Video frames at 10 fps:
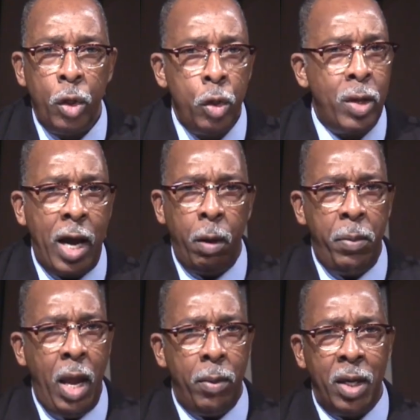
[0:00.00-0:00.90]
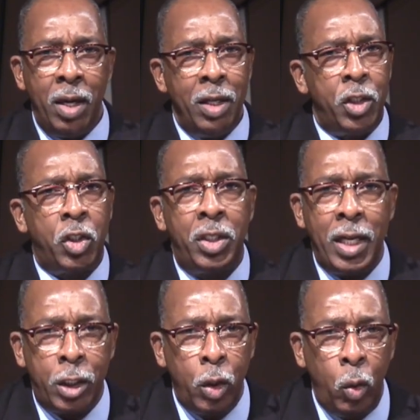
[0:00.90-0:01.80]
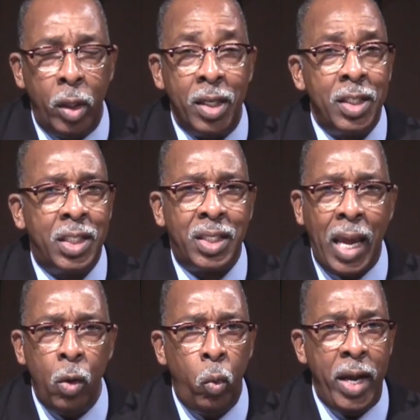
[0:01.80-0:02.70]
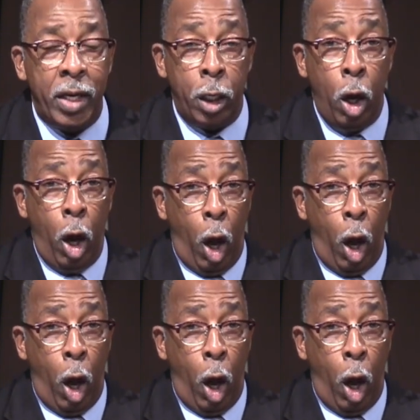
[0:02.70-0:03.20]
You got to be able to stick to it, stay with it,